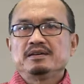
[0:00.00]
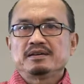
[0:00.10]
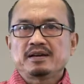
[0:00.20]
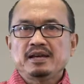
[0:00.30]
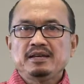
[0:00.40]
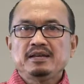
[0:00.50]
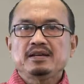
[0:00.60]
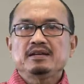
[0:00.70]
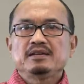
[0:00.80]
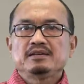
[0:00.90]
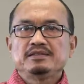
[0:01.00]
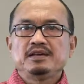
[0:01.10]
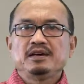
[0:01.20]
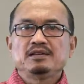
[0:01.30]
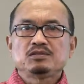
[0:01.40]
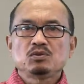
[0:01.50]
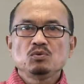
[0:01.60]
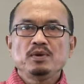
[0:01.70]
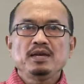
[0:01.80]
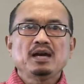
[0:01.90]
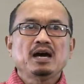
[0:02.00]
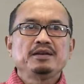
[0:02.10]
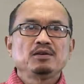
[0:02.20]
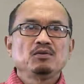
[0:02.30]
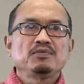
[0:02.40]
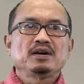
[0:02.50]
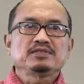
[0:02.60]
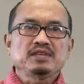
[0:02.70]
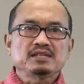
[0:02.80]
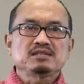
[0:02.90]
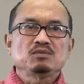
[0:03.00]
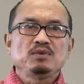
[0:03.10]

Rather, the two-way ANOVA test,